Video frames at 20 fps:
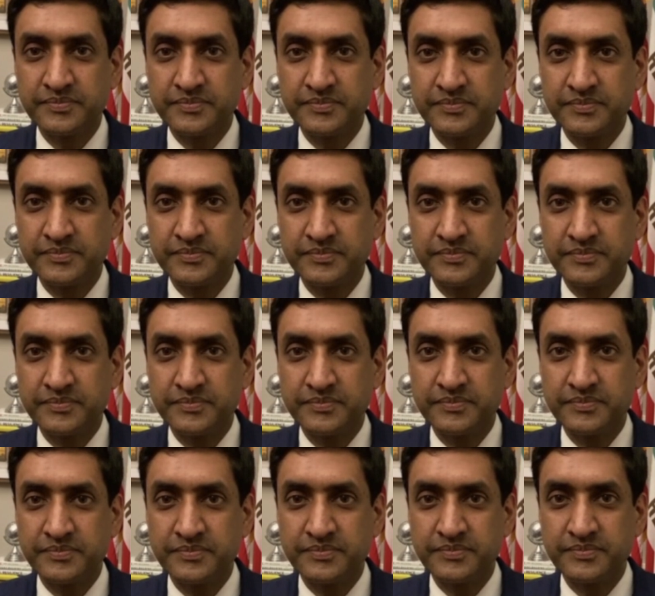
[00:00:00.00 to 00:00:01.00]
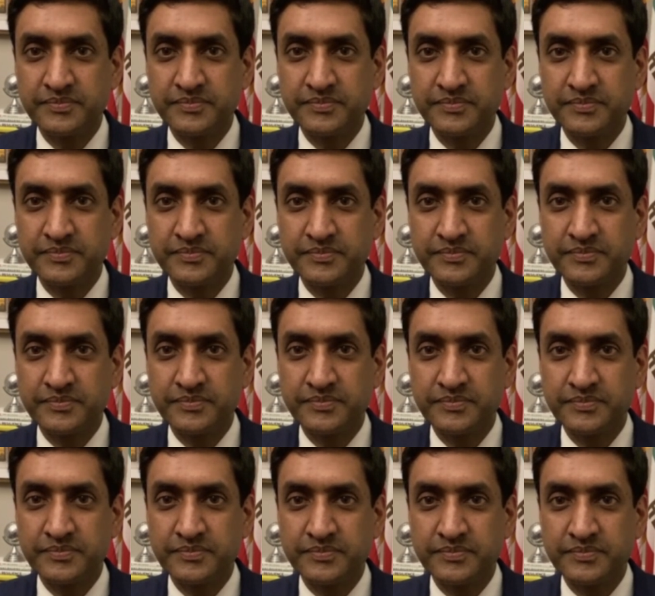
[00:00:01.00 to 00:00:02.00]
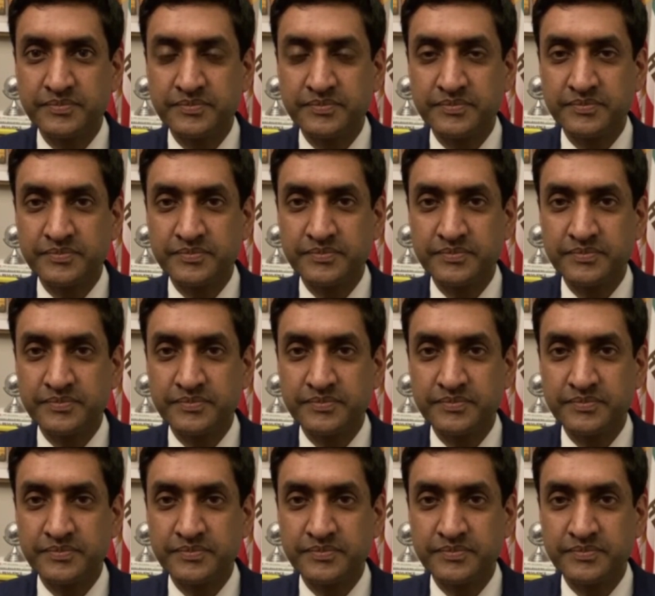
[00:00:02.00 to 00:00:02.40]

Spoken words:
[no speech]